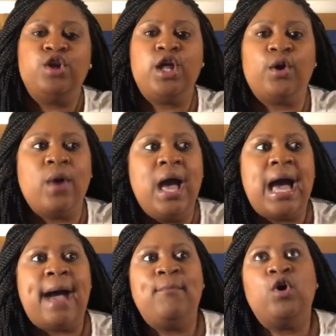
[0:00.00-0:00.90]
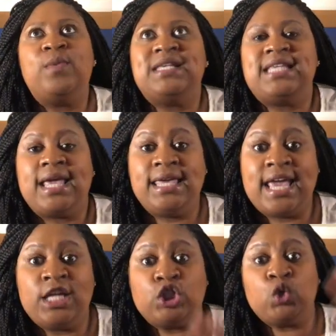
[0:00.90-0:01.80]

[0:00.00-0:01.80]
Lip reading: No, I'm always at gate